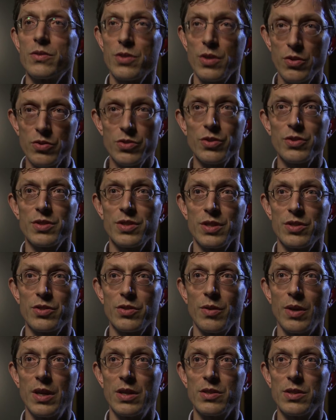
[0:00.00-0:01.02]
social
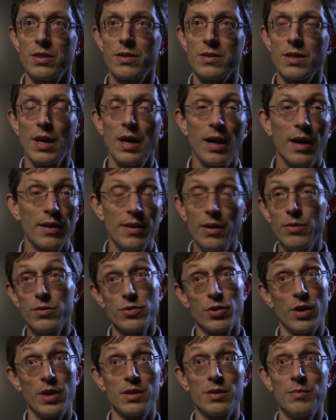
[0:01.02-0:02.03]
situations, and they were
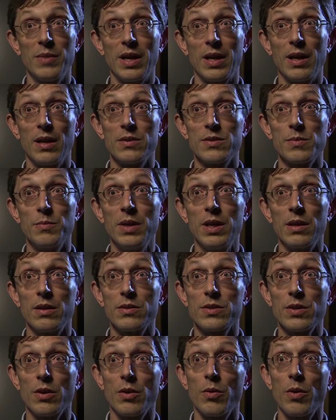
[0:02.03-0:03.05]
trying to make ends meet.
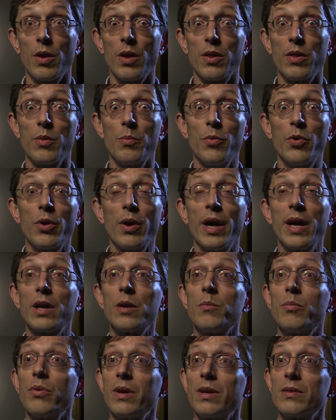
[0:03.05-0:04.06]
So the more I
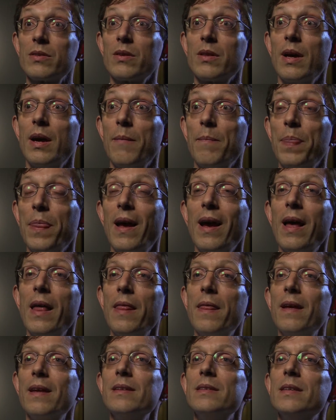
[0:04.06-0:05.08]
could bring to them
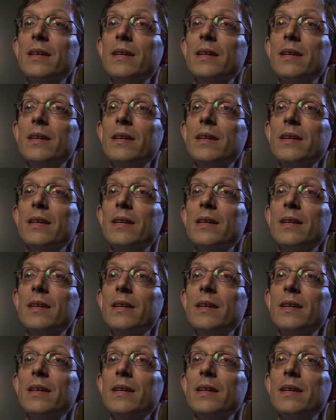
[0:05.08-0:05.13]
that